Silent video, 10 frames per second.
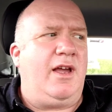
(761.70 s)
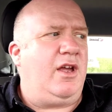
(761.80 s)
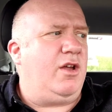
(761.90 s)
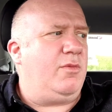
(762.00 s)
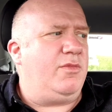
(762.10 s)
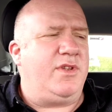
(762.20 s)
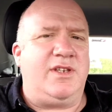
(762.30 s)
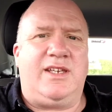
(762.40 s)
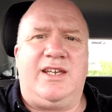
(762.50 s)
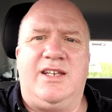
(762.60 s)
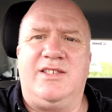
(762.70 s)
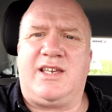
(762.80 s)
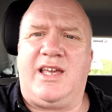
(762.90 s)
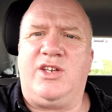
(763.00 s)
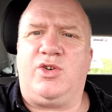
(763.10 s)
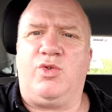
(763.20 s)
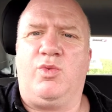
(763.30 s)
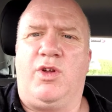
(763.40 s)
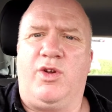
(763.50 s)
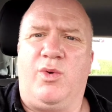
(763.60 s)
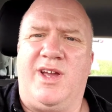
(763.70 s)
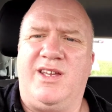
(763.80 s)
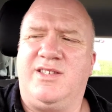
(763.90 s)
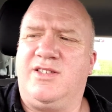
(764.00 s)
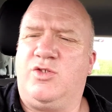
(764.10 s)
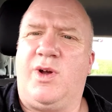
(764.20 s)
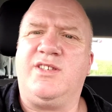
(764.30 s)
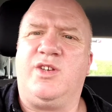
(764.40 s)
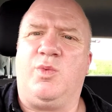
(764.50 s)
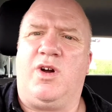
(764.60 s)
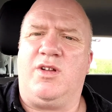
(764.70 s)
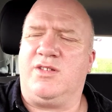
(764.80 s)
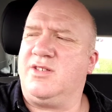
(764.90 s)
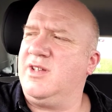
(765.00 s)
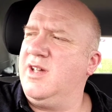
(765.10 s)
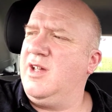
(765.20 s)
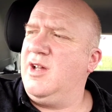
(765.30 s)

Um, the Xiegu one oh eight, twenty watts,